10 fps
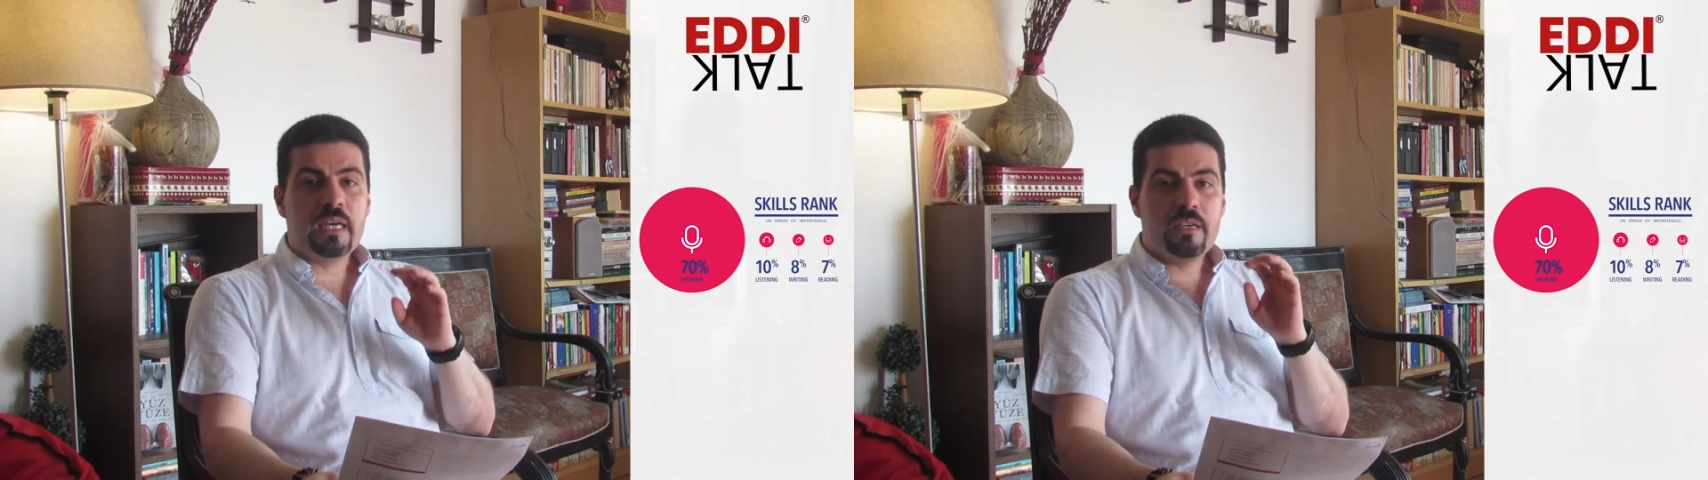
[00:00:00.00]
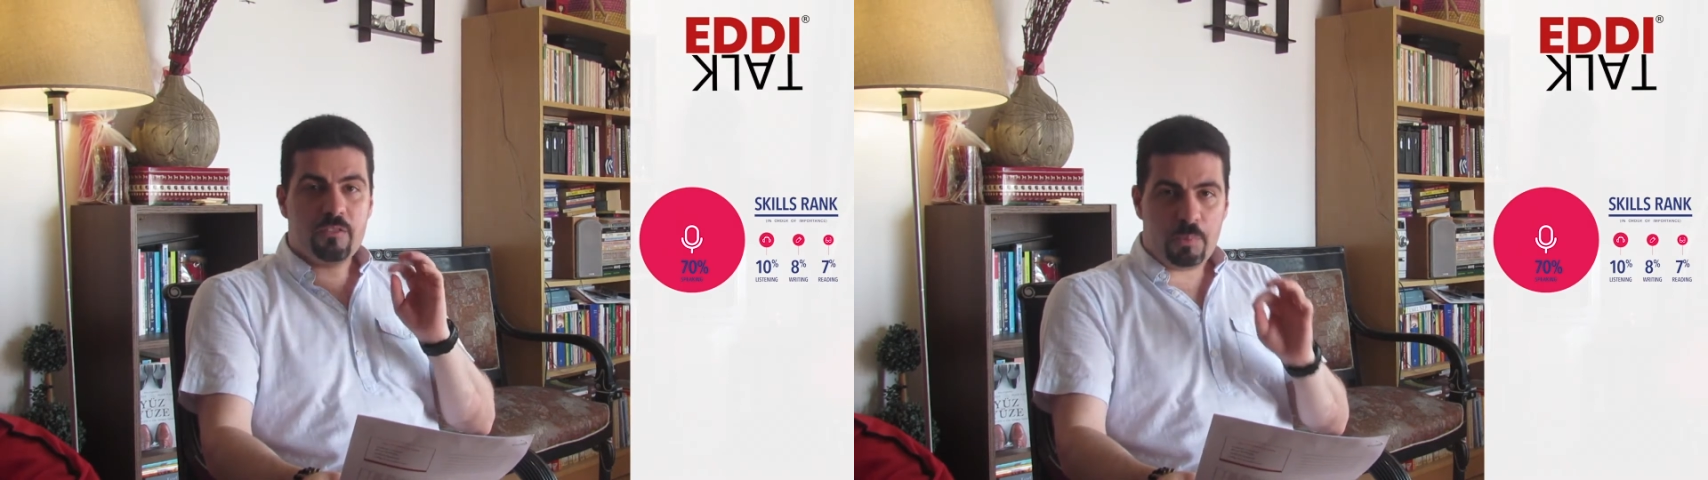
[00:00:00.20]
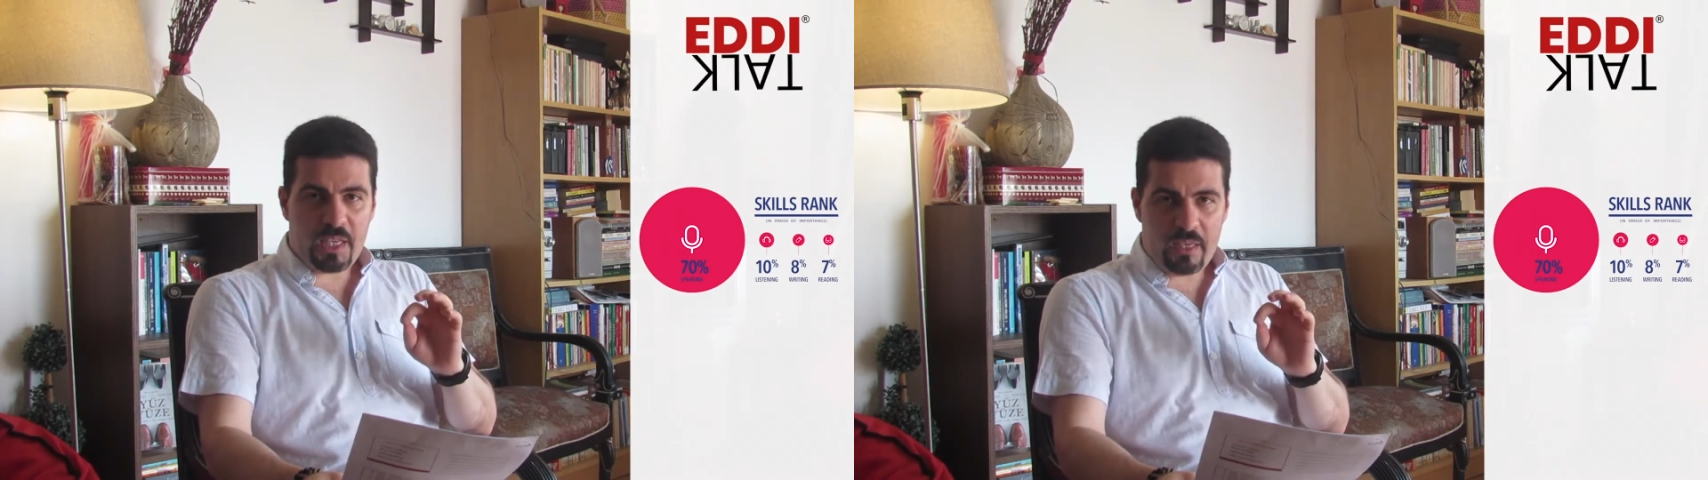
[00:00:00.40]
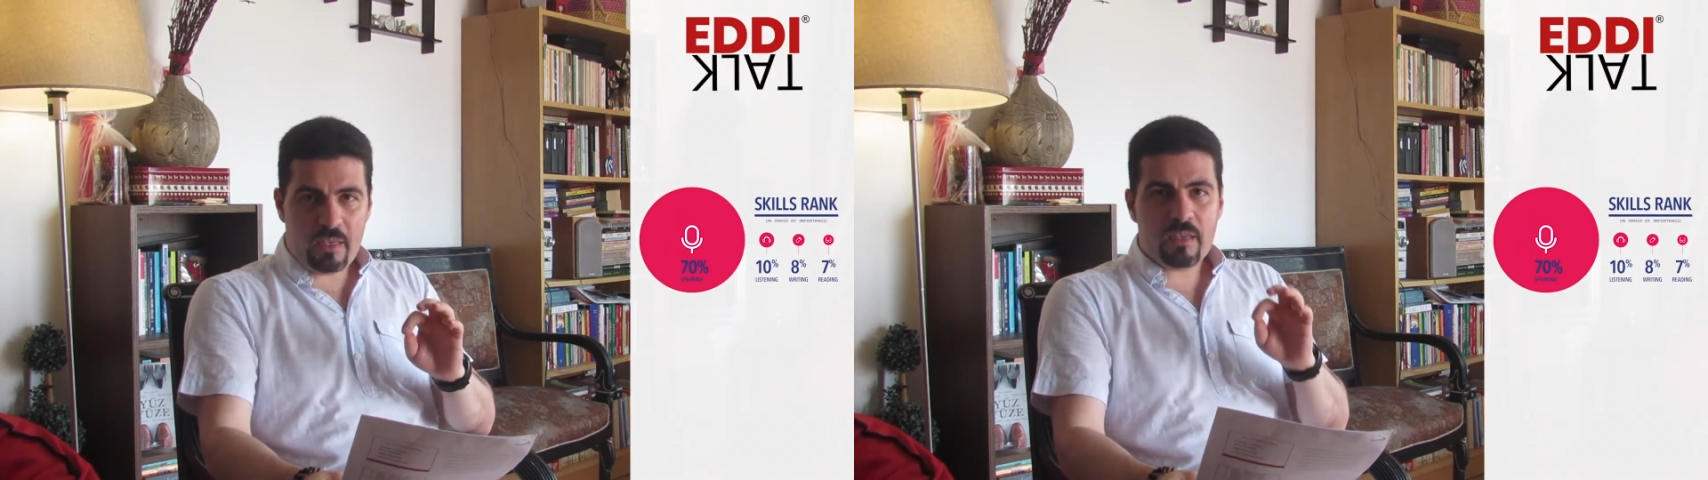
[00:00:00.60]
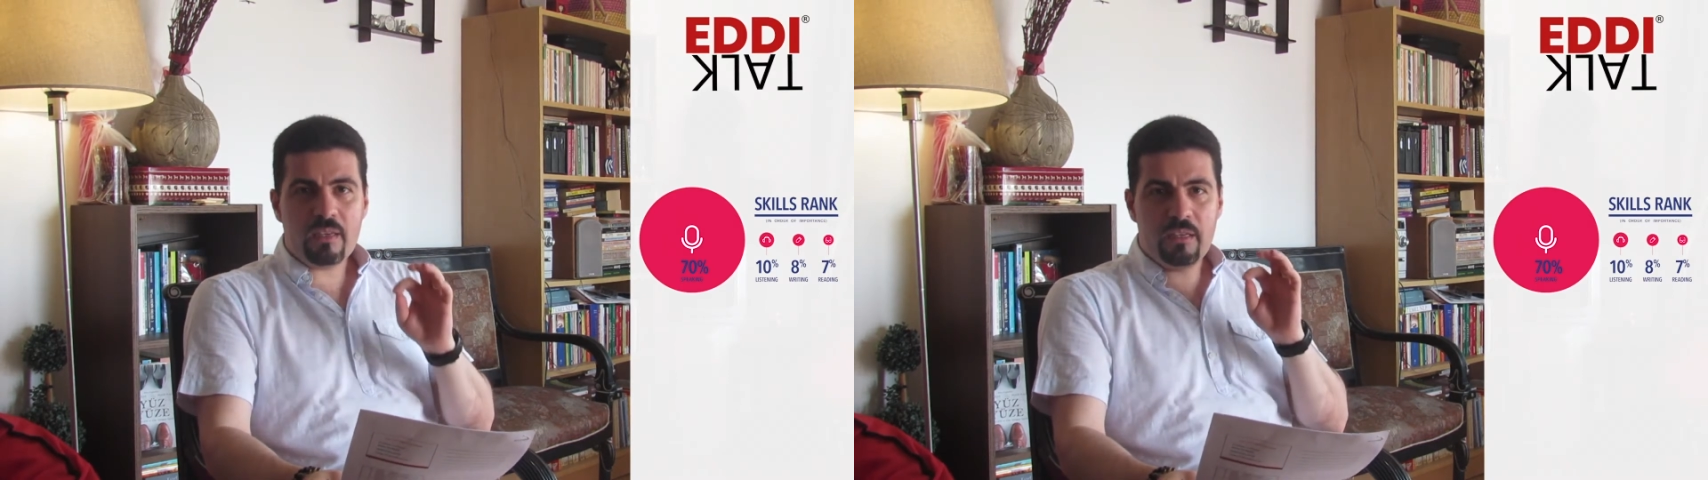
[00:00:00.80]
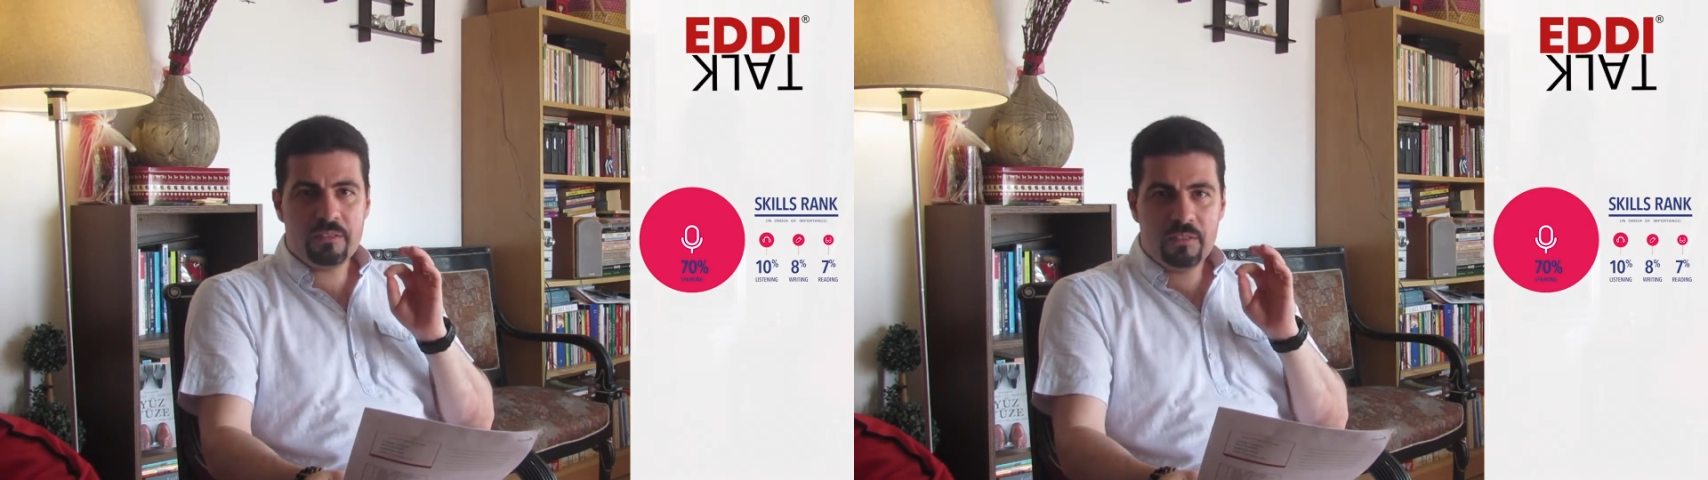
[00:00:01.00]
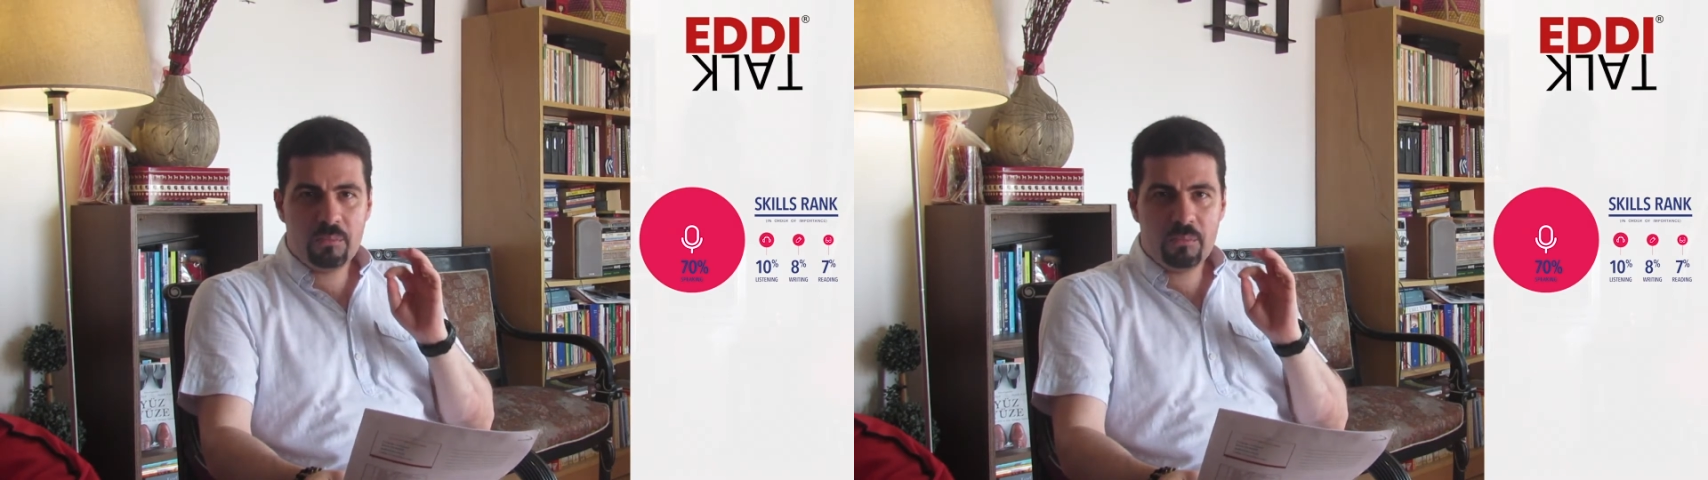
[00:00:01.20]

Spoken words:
speaking is the